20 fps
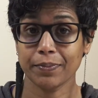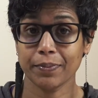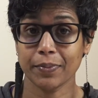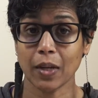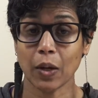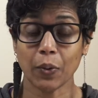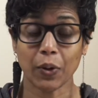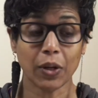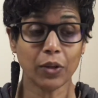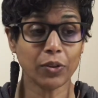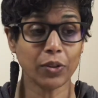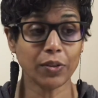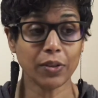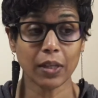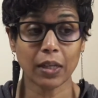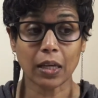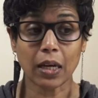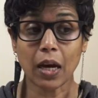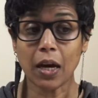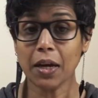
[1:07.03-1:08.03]
Now, here's the
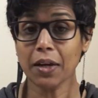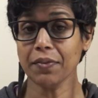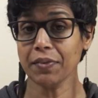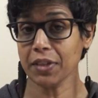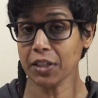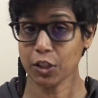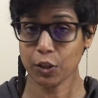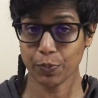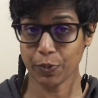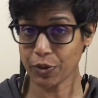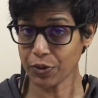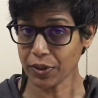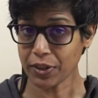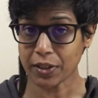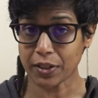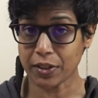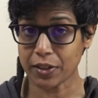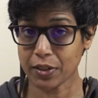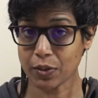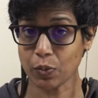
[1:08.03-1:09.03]
thing. I have
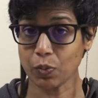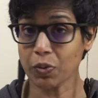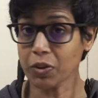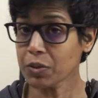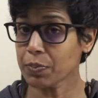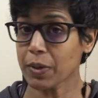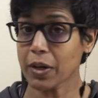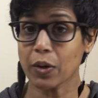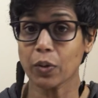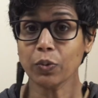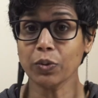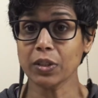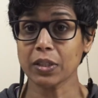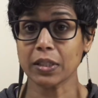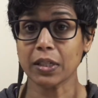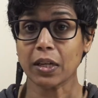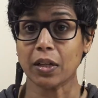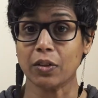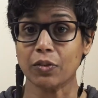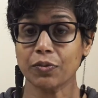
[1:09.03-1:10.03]
experienced with my own
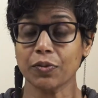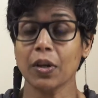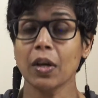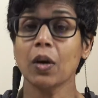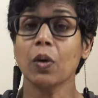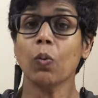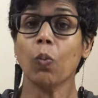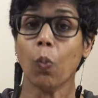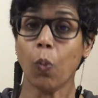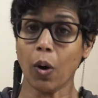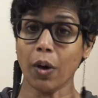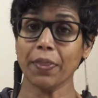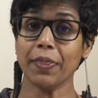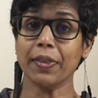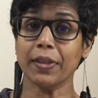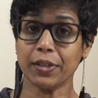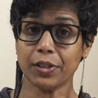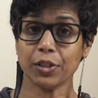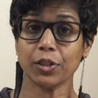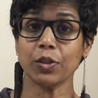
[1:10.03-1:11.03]
self what
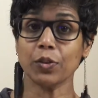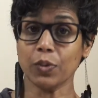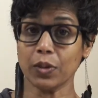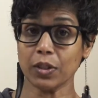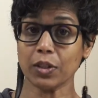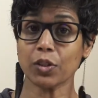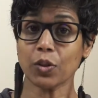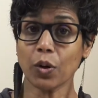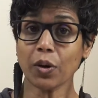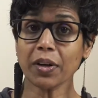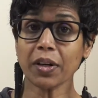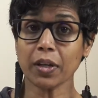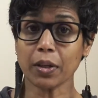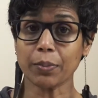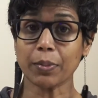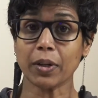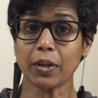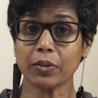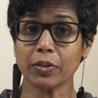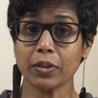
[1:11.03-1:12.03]
this student is talking
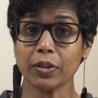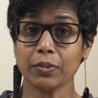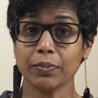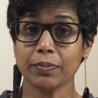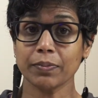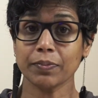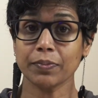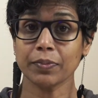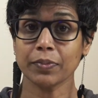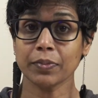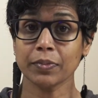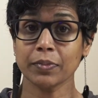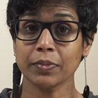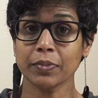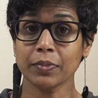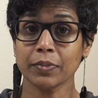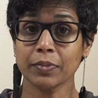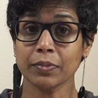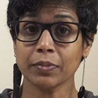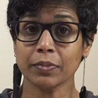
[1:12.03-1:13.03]
about.
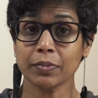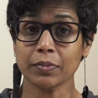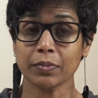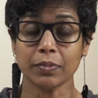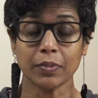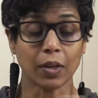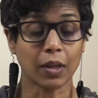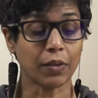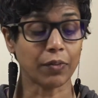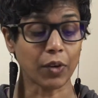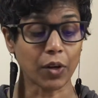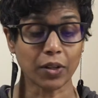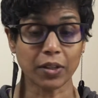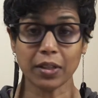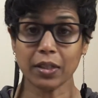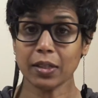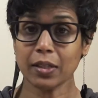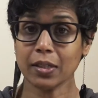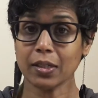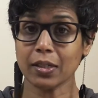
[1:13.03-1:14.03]
I've got
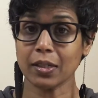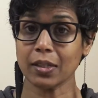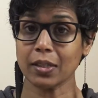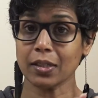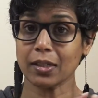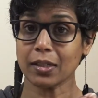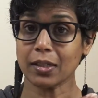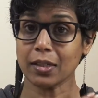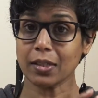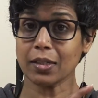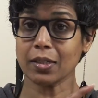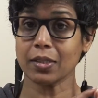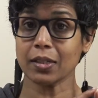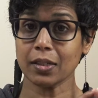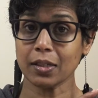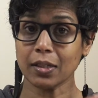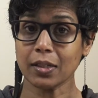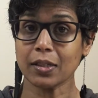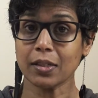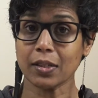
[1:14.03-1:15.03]
this
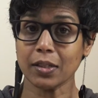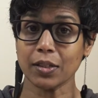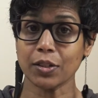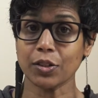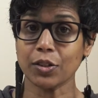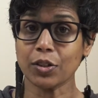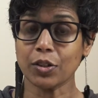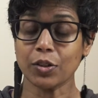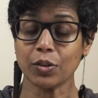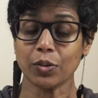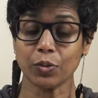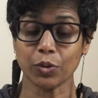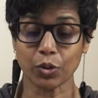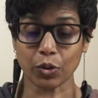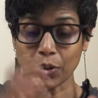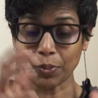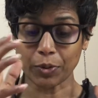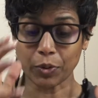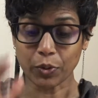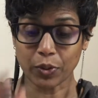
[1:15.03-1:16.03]
to do, so
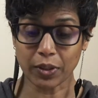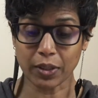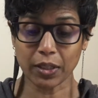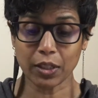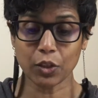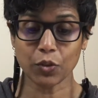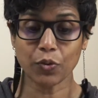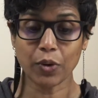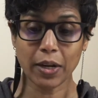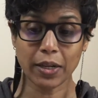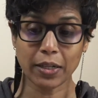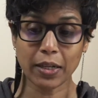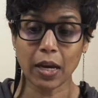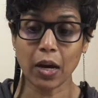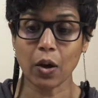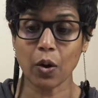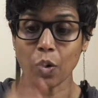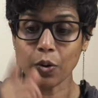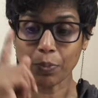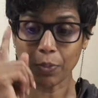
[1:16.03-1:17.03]
I'm doing this right
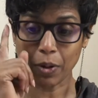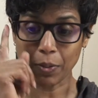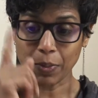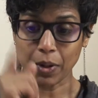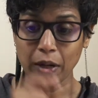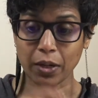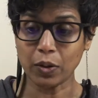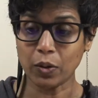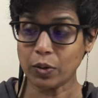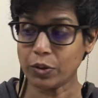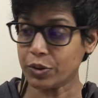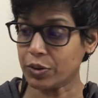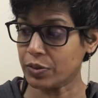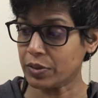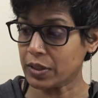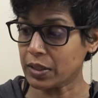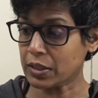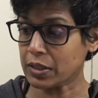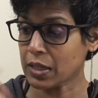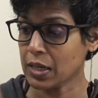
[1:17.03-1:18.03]
now, and my mind also
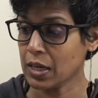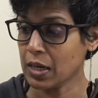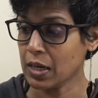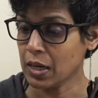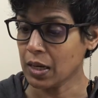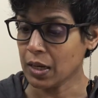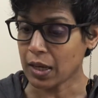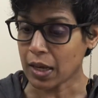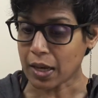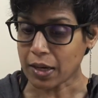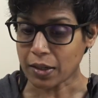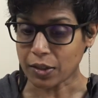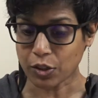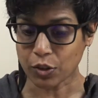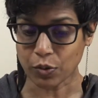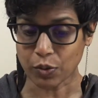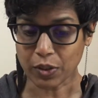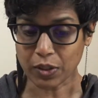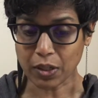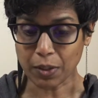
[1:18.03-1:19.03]
thinks, and as
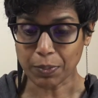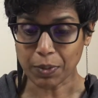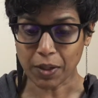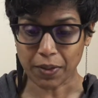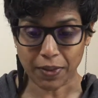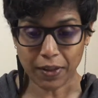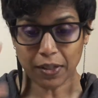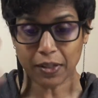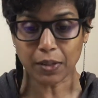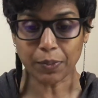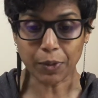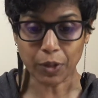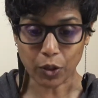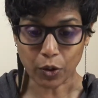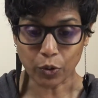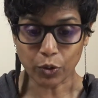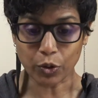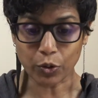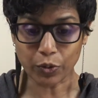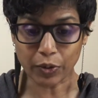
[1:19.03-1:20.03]
soon as I'm done this, I'm going to
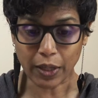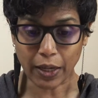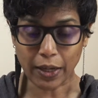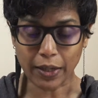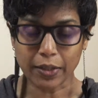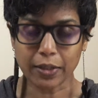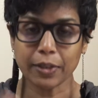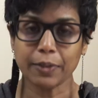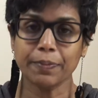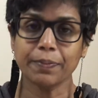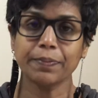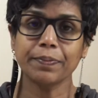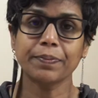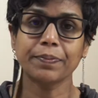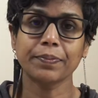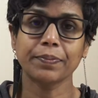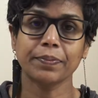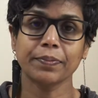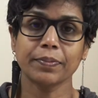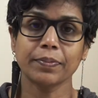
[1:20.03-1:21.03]
go do that,
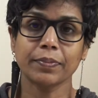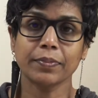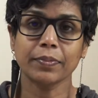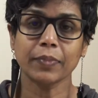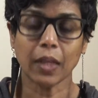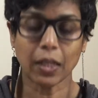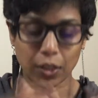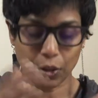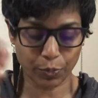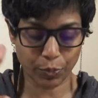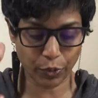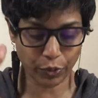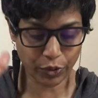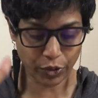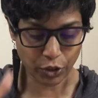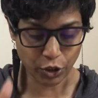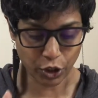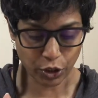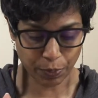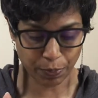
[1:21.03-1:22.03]
as opposed
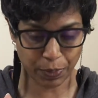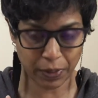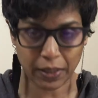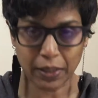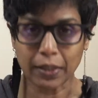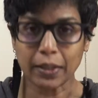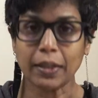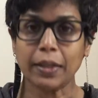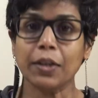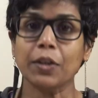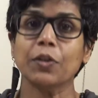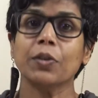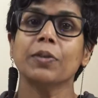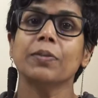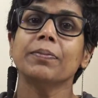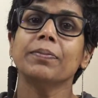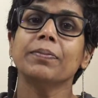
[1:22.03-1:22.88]
to just being here.